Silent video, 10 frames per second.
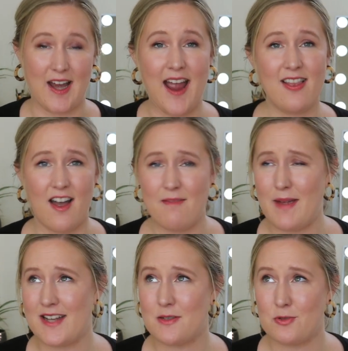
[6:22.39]
I love
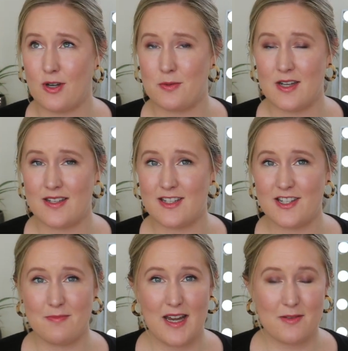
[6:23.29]
bath subscriptions. It
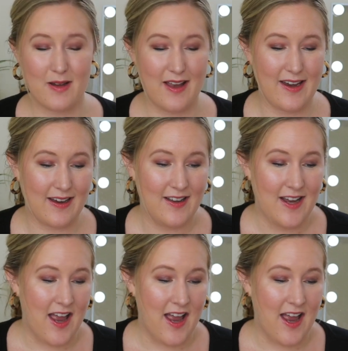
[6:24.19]
just makes me like